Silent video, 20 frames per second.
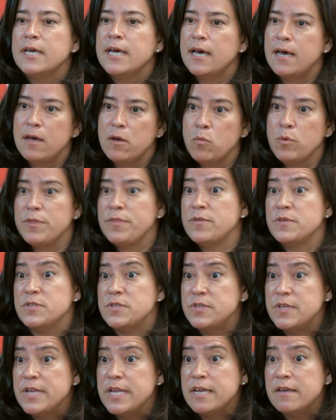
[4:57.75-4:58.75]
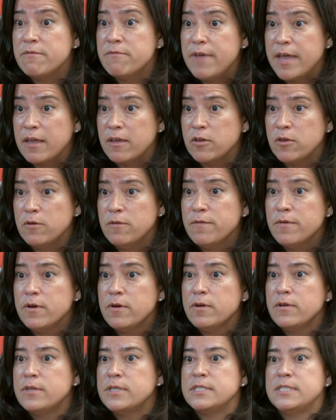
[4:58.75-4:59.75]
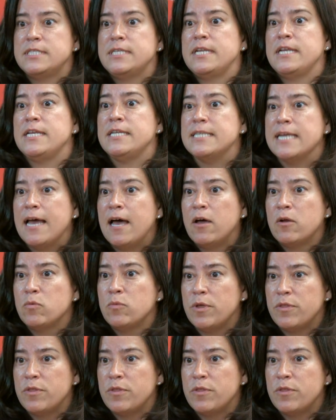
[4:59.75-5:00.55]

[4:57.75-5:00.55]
with the City of Vancouver, sitting down